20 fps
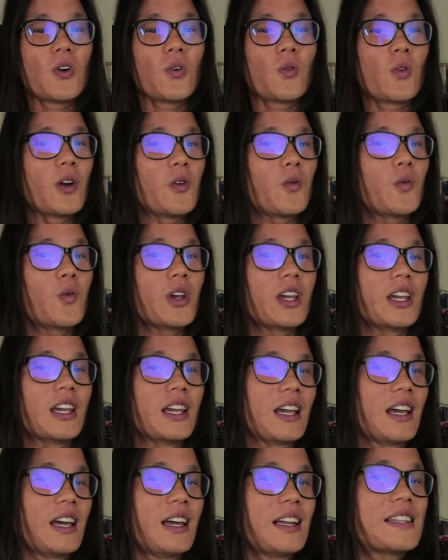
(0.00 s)
when
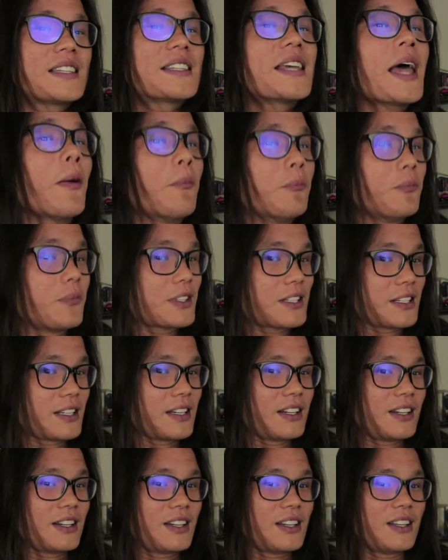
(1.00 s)
we attempt
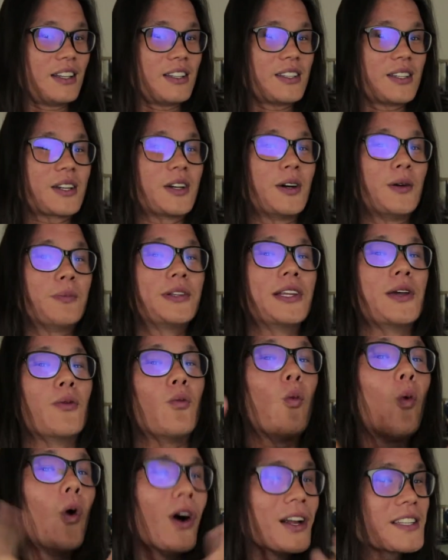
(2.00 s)
to complete
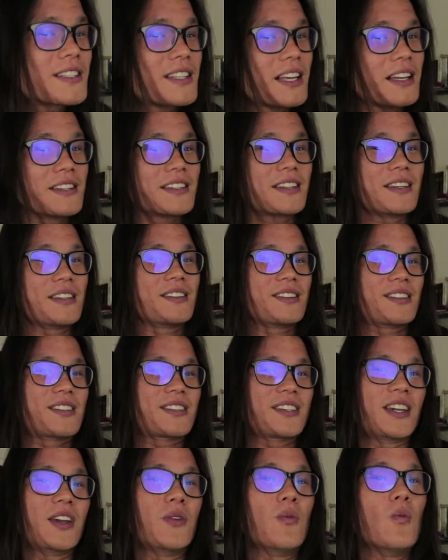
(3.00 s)
one
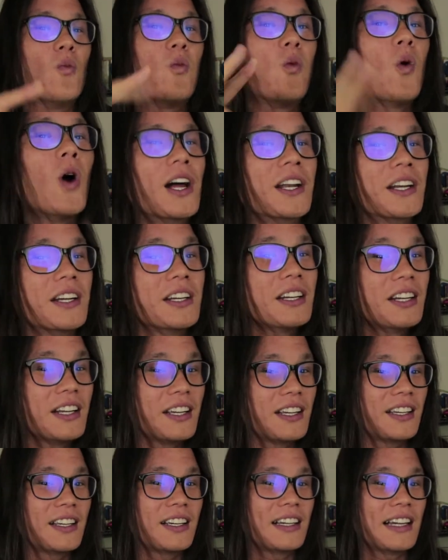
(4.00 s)
sentence in one
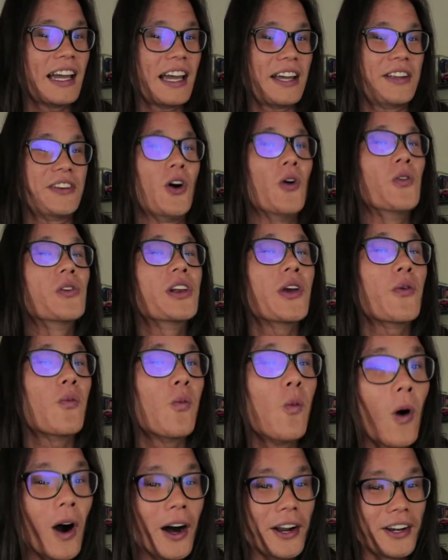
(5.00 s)
and only
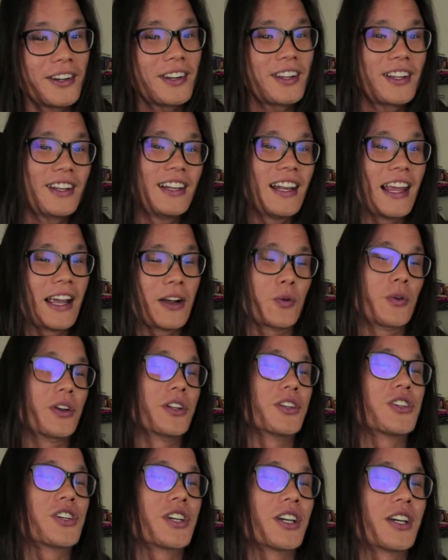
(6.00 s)
one
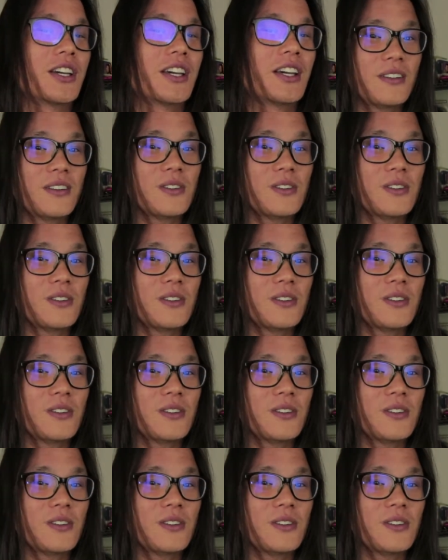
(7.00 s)
language.